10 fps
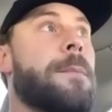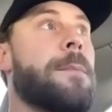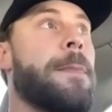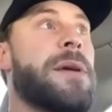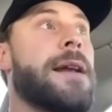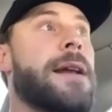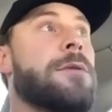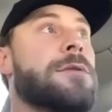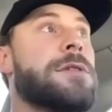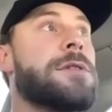being able
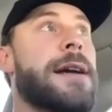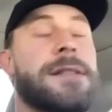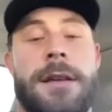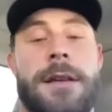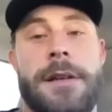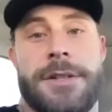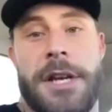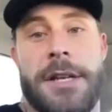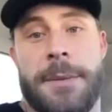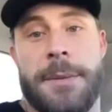to execute a
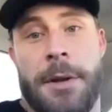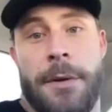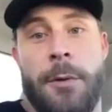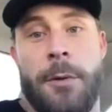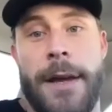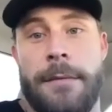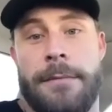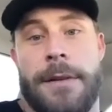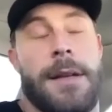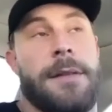changeup low and away, and
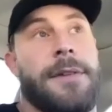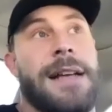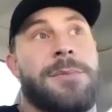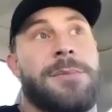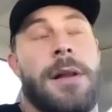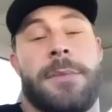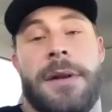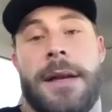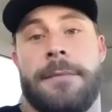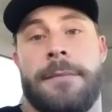then a fastball up and
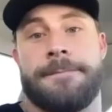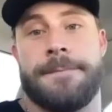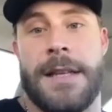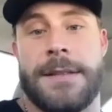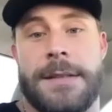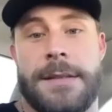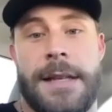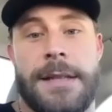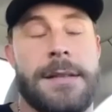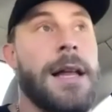in, that's
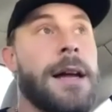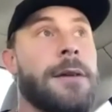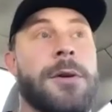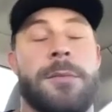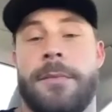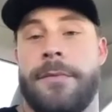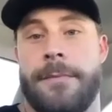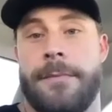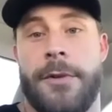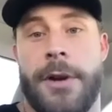a lot of room
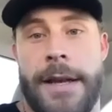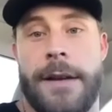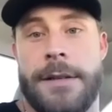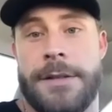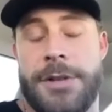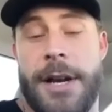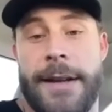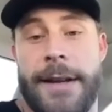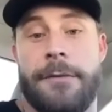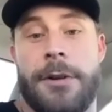for a hitter to try and
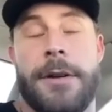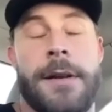cover.